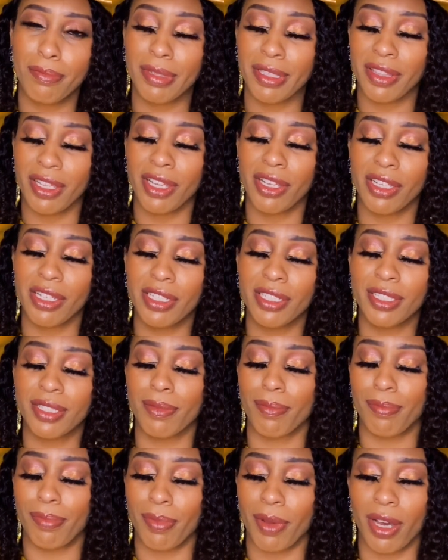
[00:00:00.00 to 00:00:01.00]
but there is
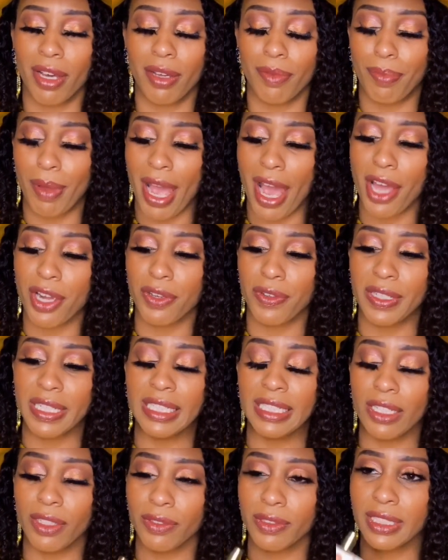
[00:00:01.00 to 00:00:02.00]
some powdery
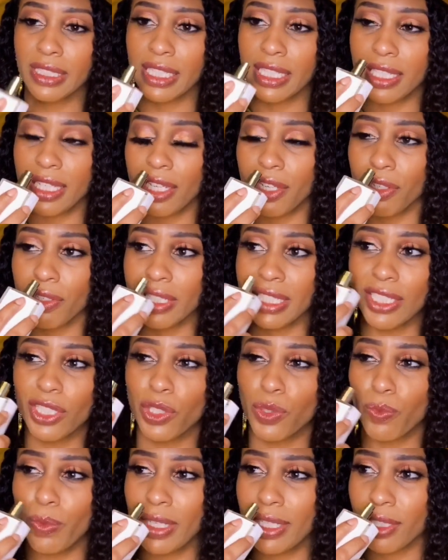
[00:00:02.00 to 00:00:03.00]
notes in here and it's
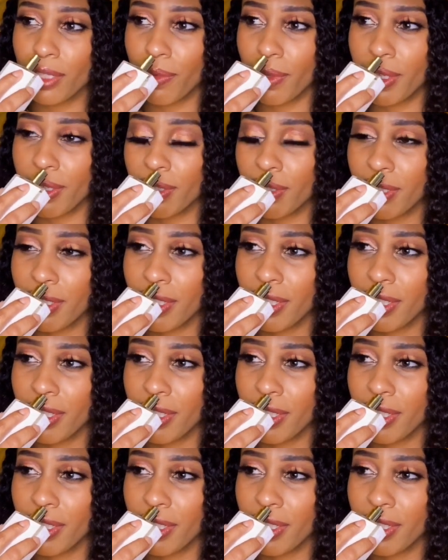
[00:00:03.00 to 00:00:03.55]
sweet as well.